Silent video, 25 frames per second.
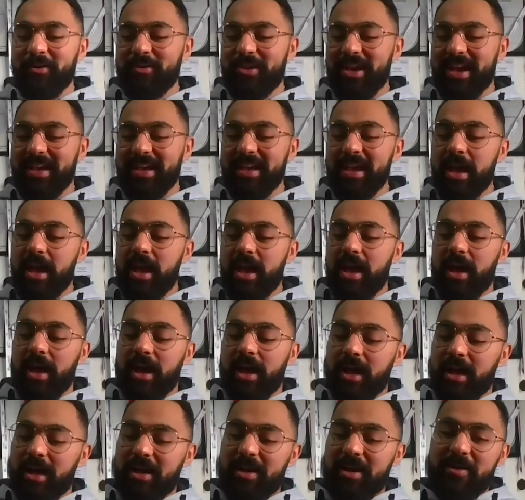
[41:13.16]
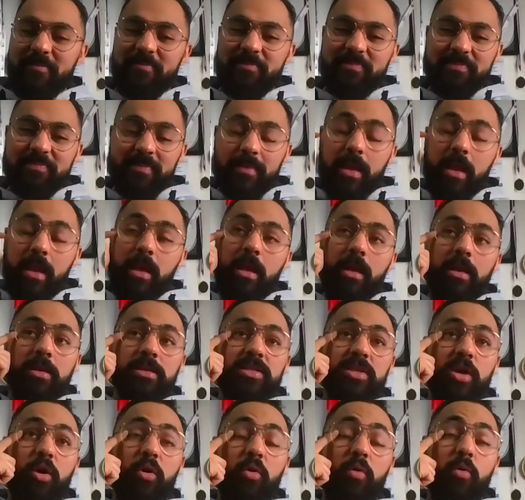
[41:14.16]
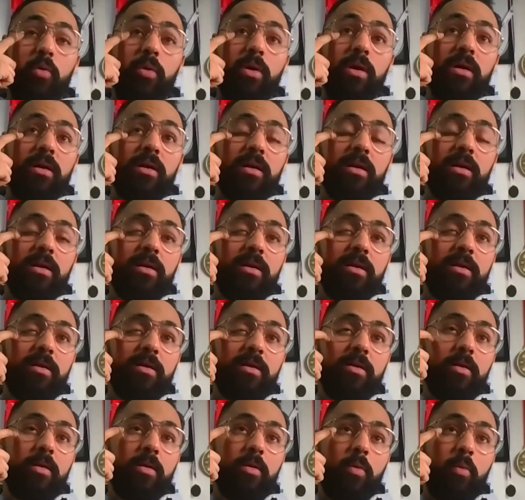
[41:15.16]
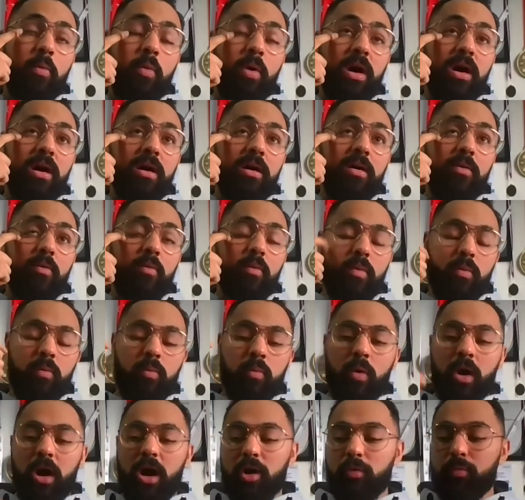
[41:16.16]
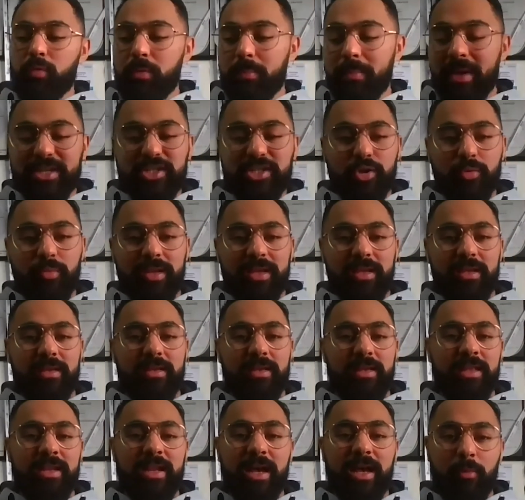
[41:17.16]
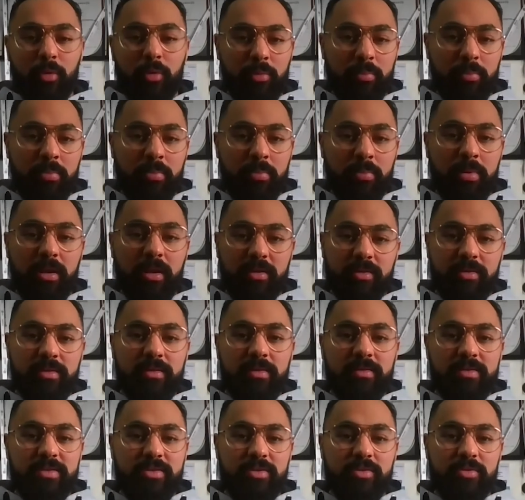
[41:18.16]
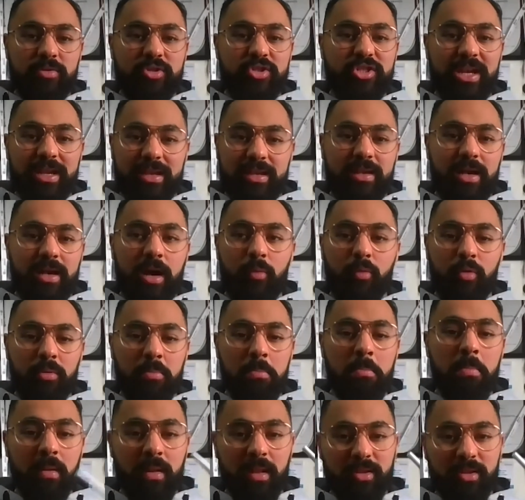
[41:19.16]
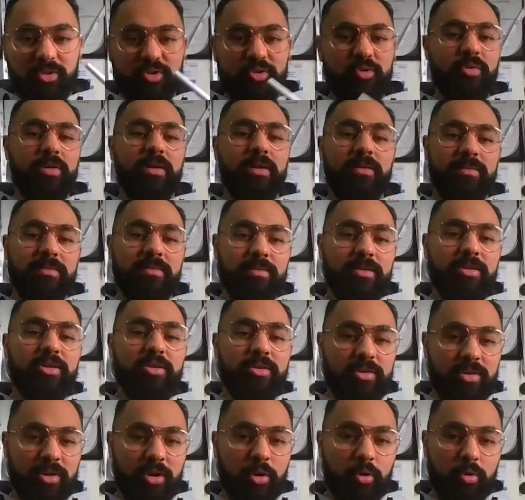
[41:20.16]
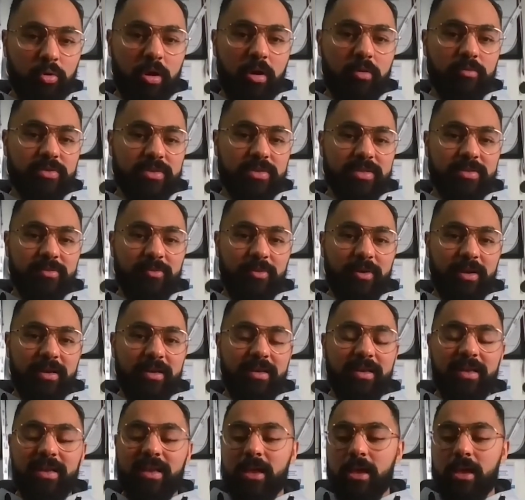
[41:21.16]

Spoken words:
Oh, okay. So what are we measuring in our blood to check our blood sugar? Glucose, right?